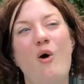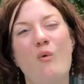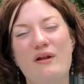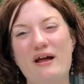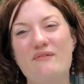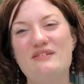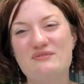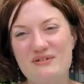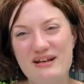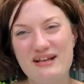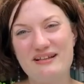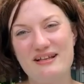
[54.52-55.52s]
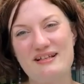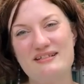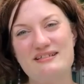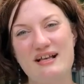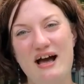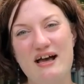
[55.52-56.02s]
When I was reading
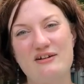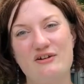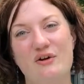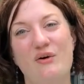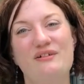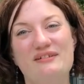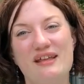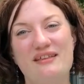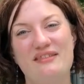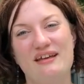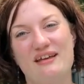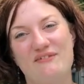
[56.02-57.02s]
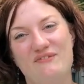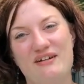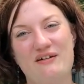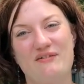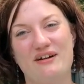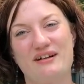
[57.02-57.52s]
this, I could only think of
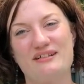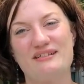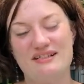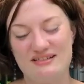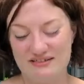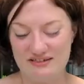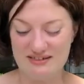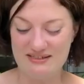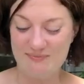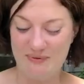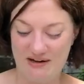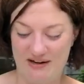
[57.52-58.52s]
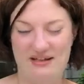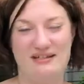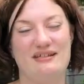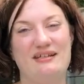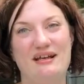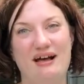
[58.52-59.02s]
Network's sister
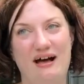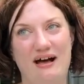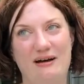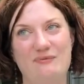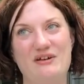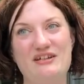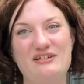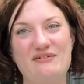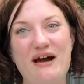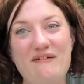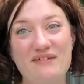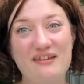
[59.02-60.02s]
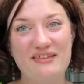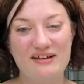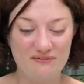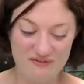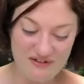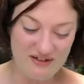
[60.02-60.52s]
spirit. We do
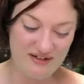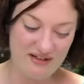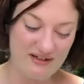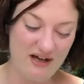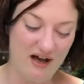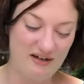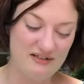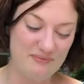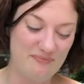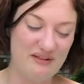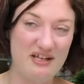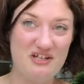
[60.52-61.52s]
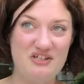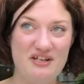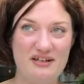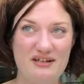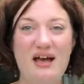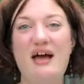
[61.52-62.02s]
everything rooted in
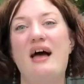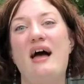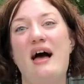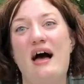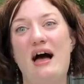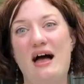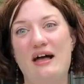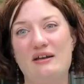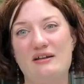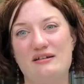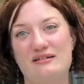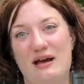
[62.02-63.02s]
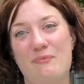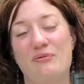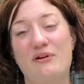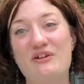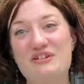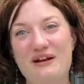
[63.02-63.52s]
contemplation and
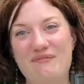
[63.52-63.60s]
approach